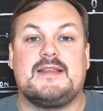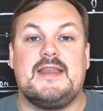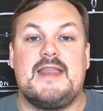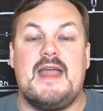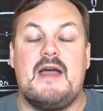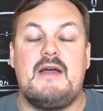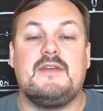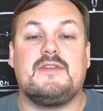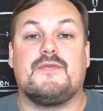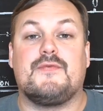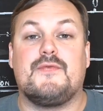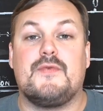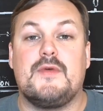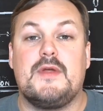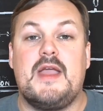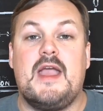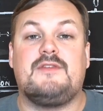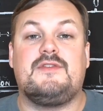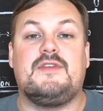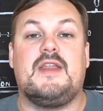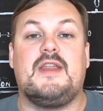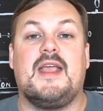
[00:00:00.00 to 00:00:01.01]
And now he's a free
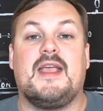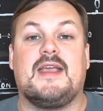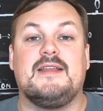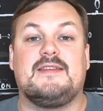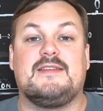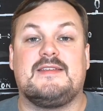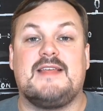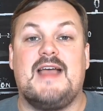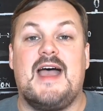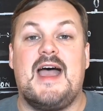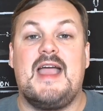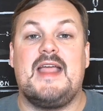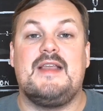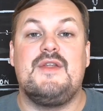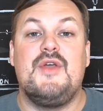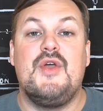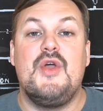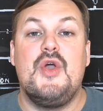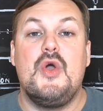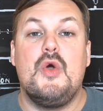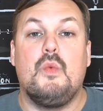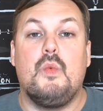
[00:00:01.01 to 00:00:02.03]
agent and can sign
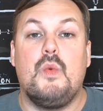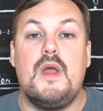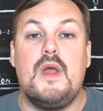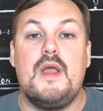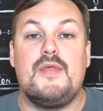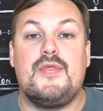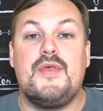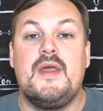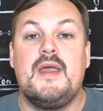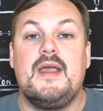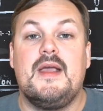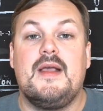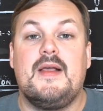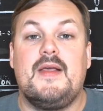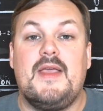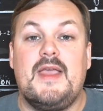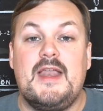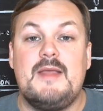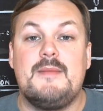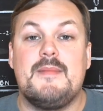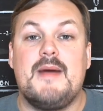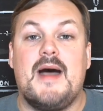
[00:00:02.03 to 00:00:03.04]
with
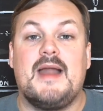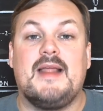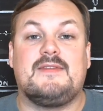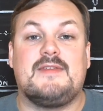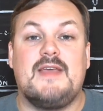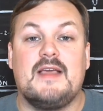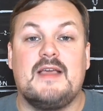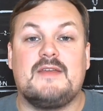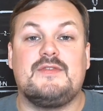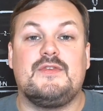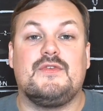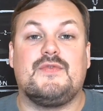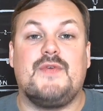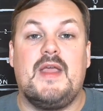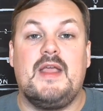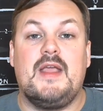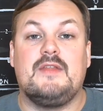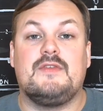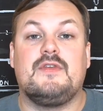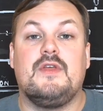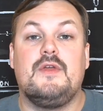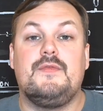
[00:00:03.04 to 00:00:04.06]
anybody. Texans
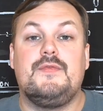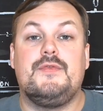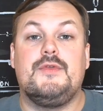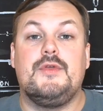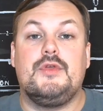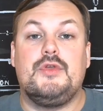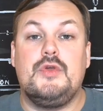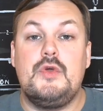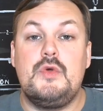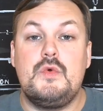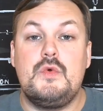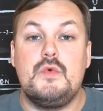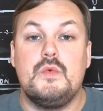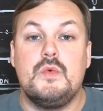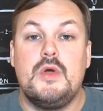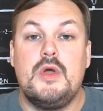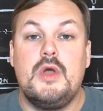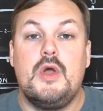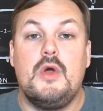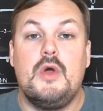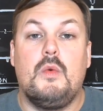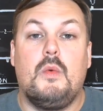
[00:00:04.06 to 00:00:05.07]
fans, do you
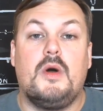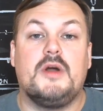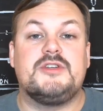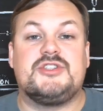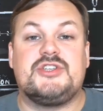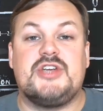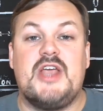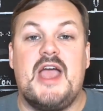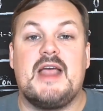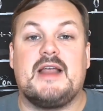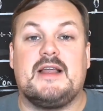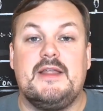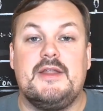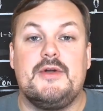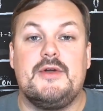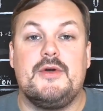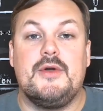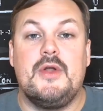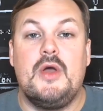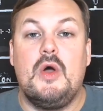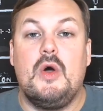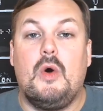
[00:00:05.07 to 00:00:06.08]
want Shaq
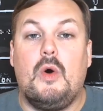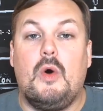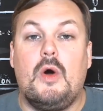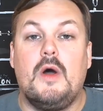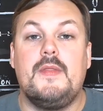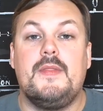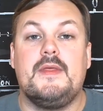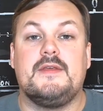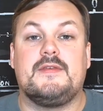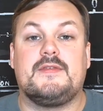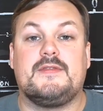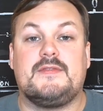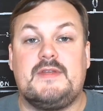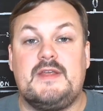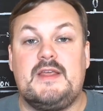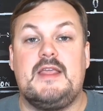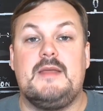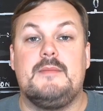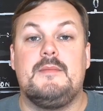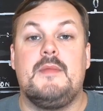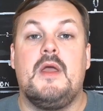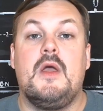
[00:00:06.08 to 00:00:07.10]
Leonard on this
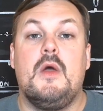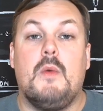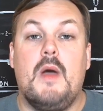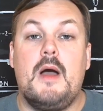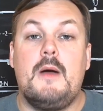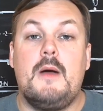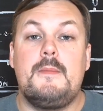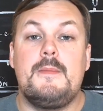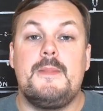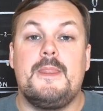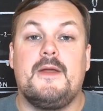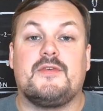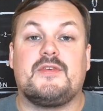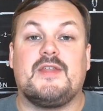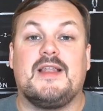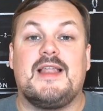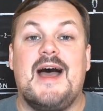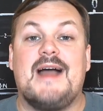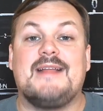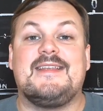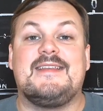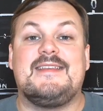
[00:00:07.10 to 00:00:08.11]
team? Well, there's a
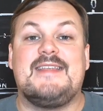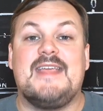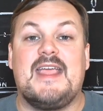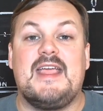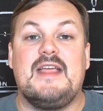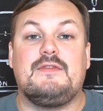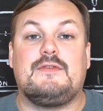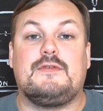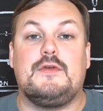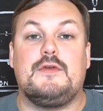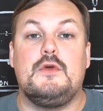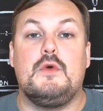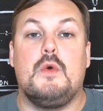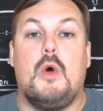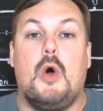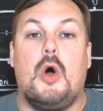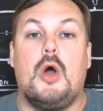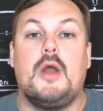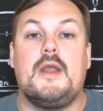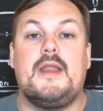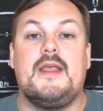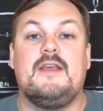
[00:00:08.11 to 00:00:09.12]
lot to dig into
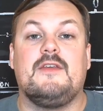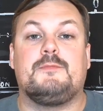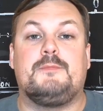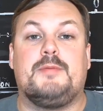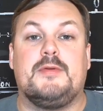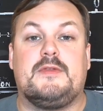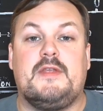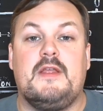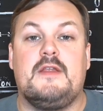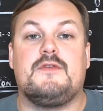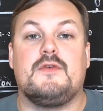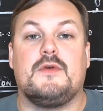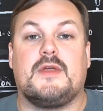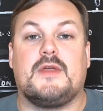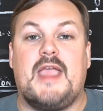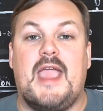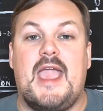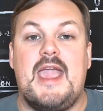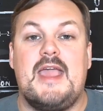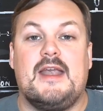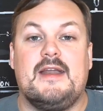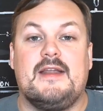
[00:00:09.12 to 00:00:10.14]
on his potential
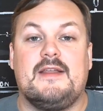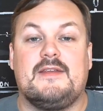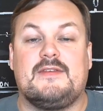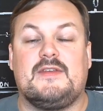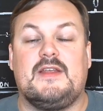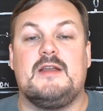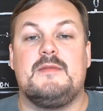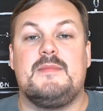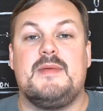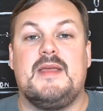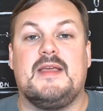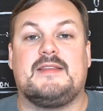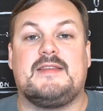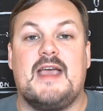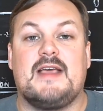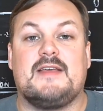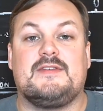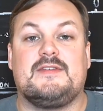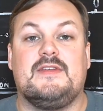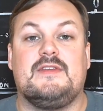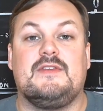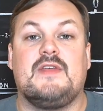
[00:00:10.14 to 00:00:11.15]
candidacy to be a
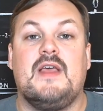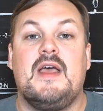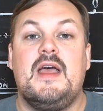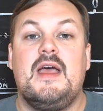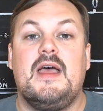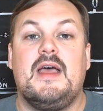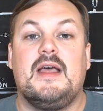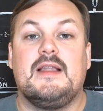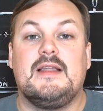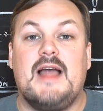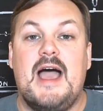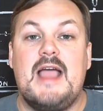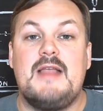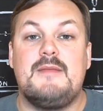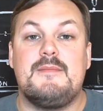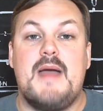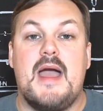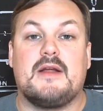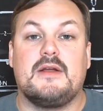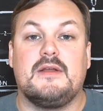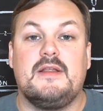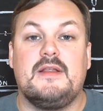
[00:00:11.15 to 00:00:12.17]
Texans
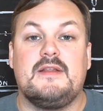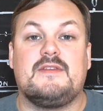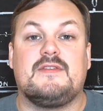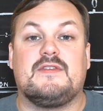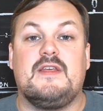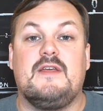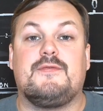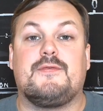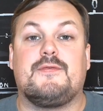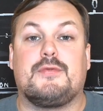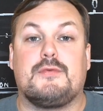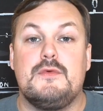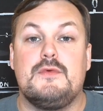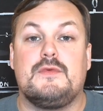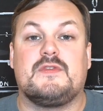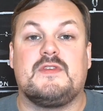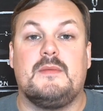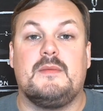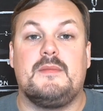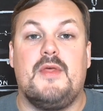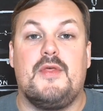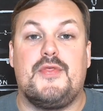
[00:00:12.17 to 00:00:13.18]
linebacker. Let's sift through
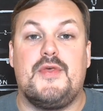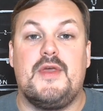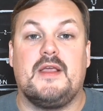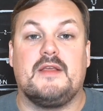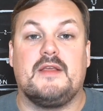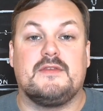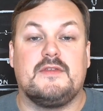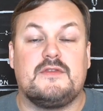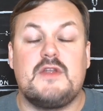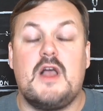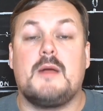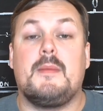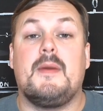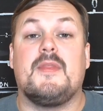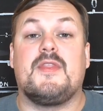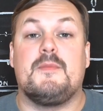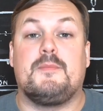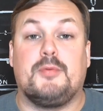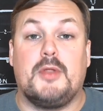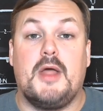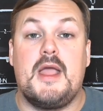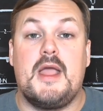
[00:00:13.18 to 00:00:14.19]
some of the things. Let's talk about
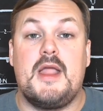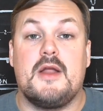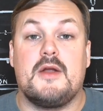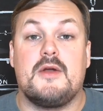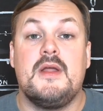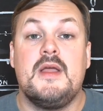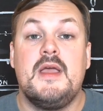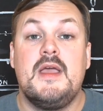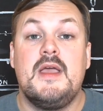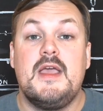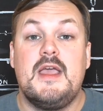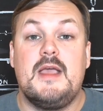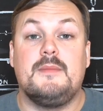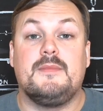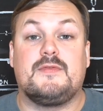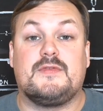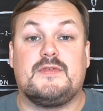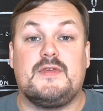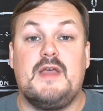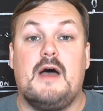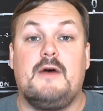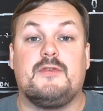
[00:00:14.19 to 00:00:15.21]
the player
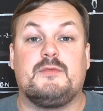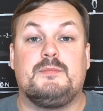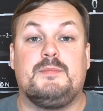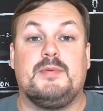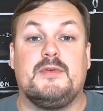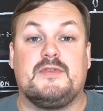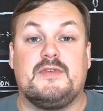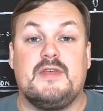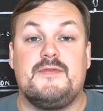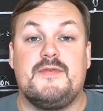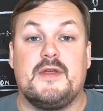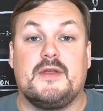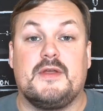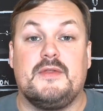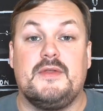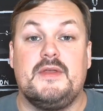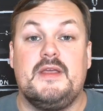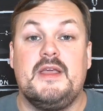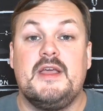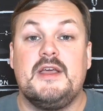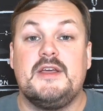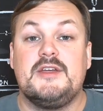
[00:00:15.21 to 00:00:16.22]
himself
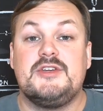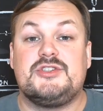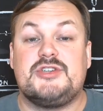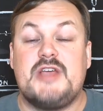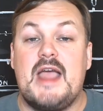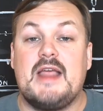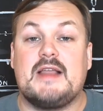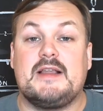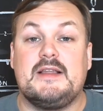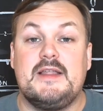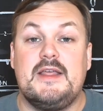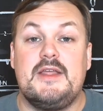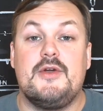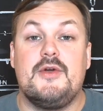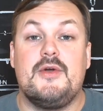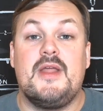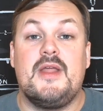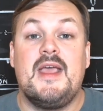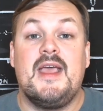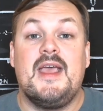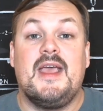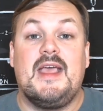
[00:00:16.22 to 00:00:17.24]
specifically. Shaq
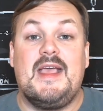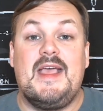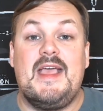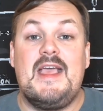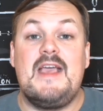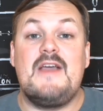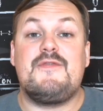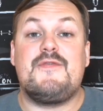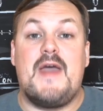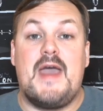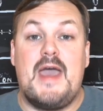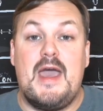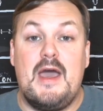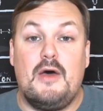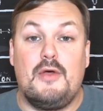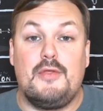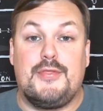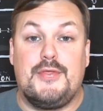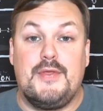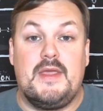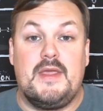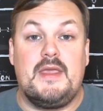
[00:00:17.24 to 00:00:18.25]
Leonard, if
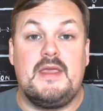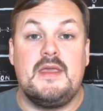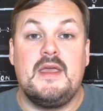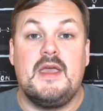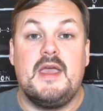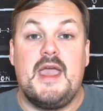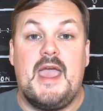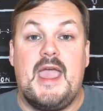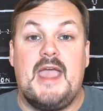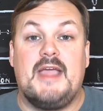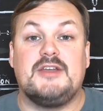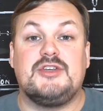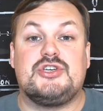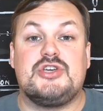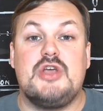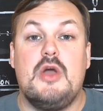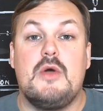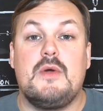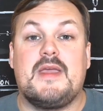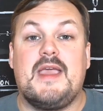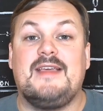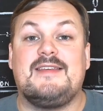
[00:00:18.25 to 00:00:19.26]
healthy and
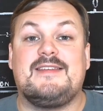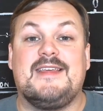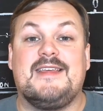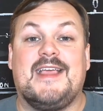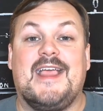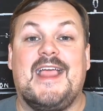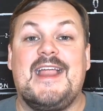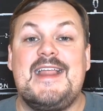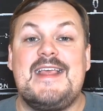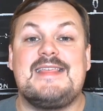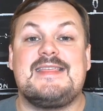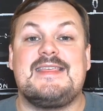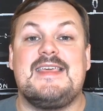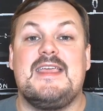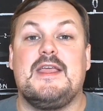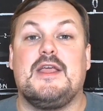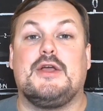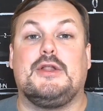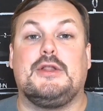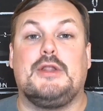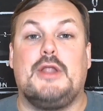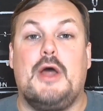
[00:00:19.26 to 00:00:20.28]
showcasing
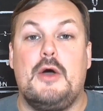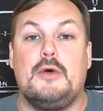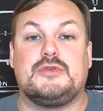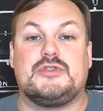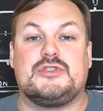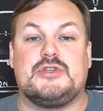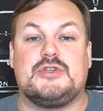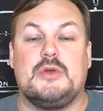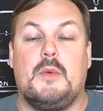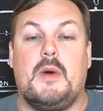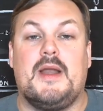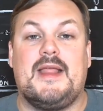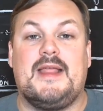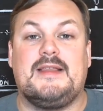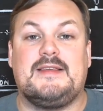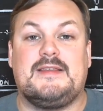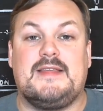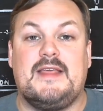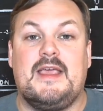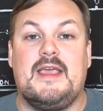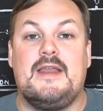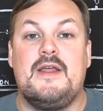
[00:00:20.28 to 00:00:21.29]
anything close to what he
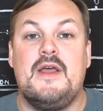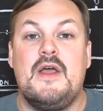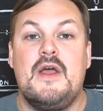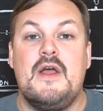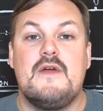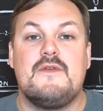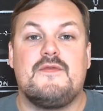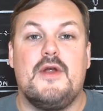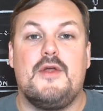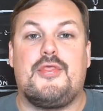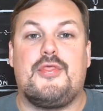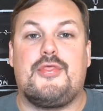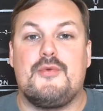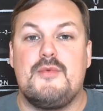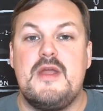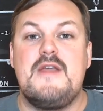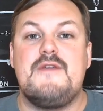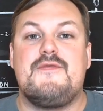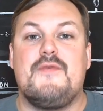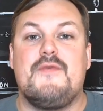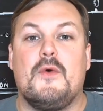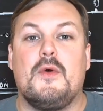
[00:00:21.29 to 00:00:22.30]
did for a
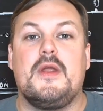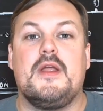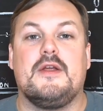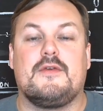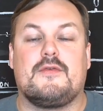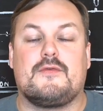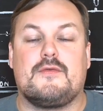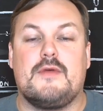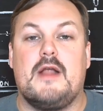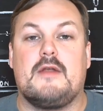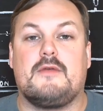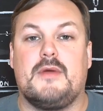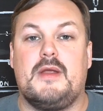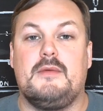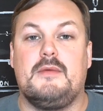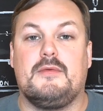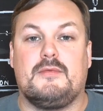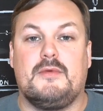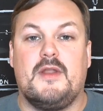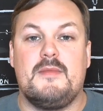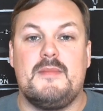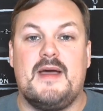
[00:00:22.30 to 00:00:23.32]
3-4 year stretch where he
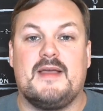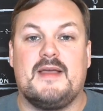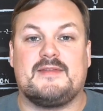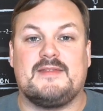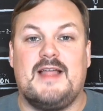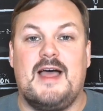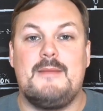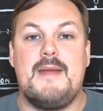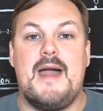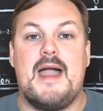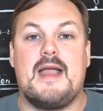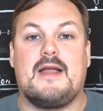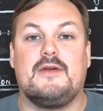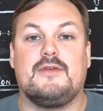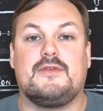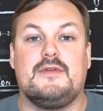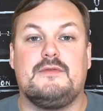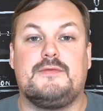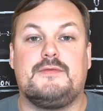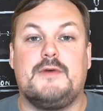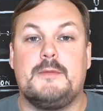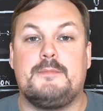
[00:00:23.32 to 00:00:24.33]
was one of the best linebackers
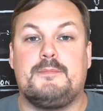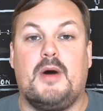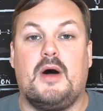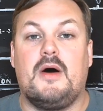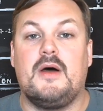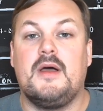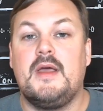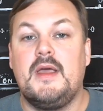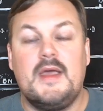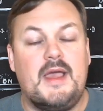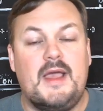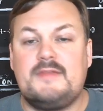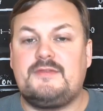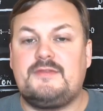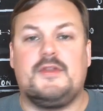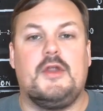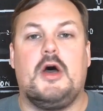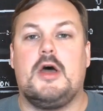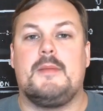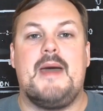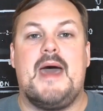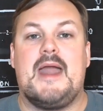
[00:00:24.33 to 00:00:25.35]
in football, it's
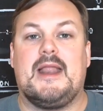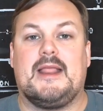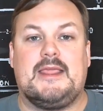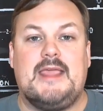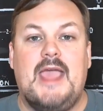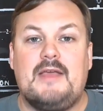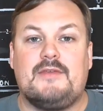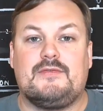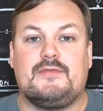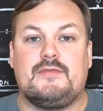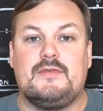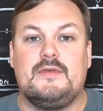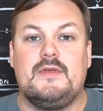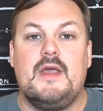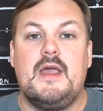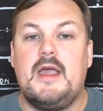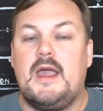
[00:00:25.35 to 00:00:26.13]
an automatic yes.